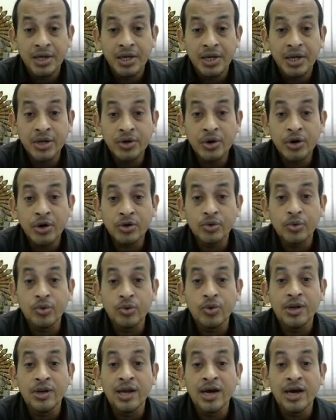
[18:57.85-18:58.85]
Hero
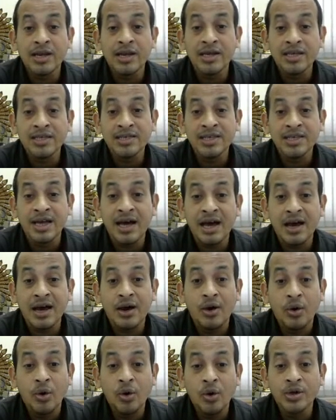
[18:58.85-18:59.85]
two-wheeler is
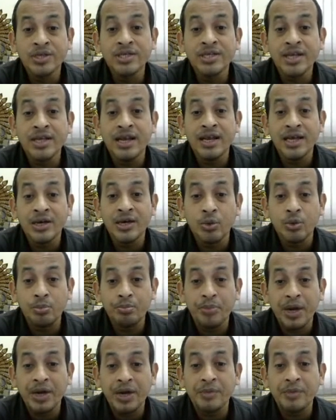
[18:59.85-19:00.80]
the original equipment